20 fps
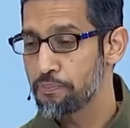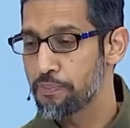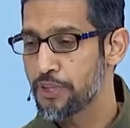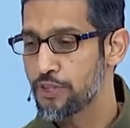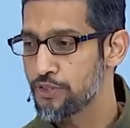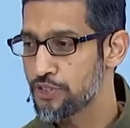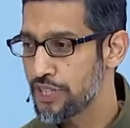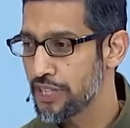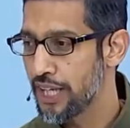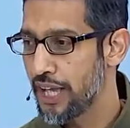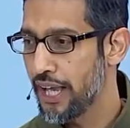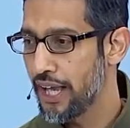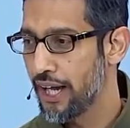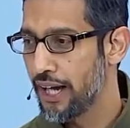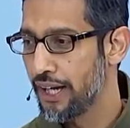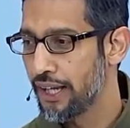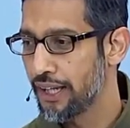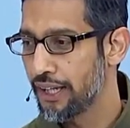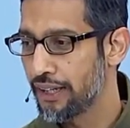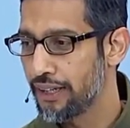
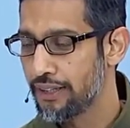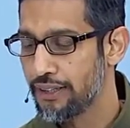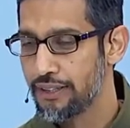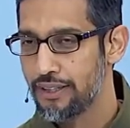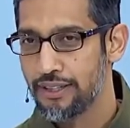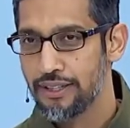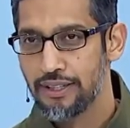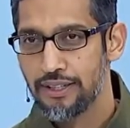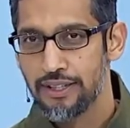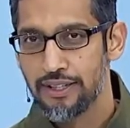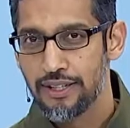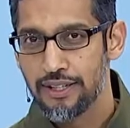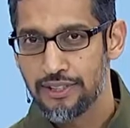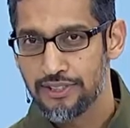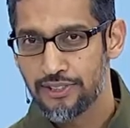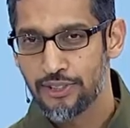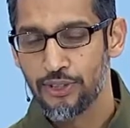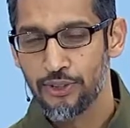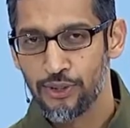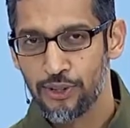Because if
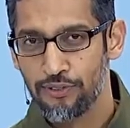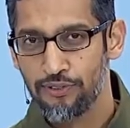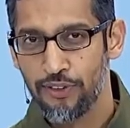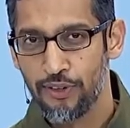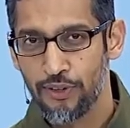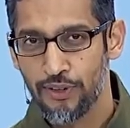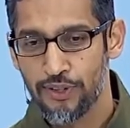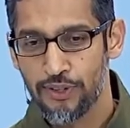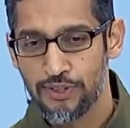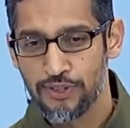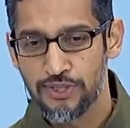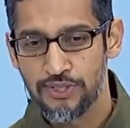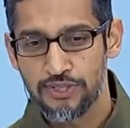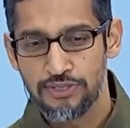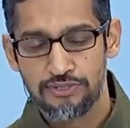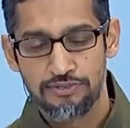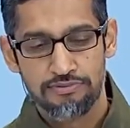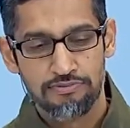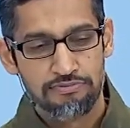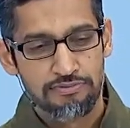you can
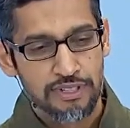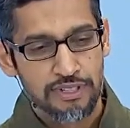separate